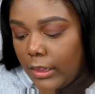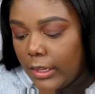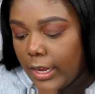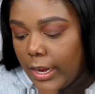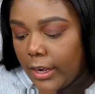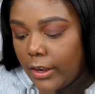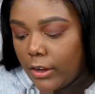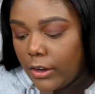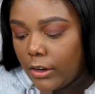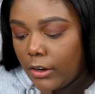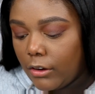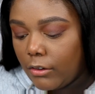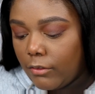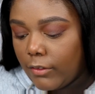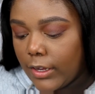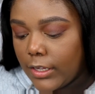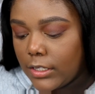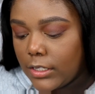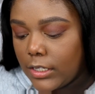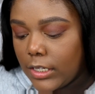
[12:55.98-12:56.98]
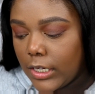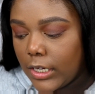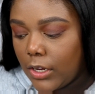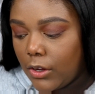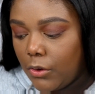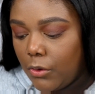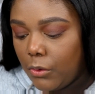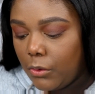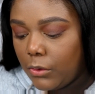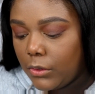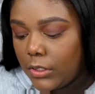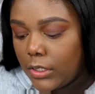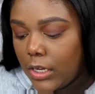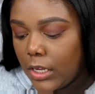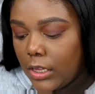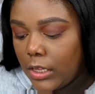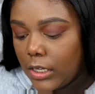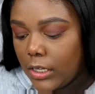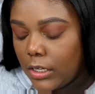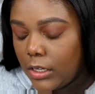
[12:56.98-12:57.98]
lighter rustic gold
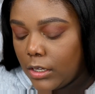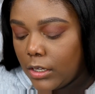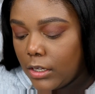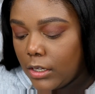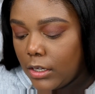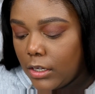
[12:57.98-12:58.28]
color.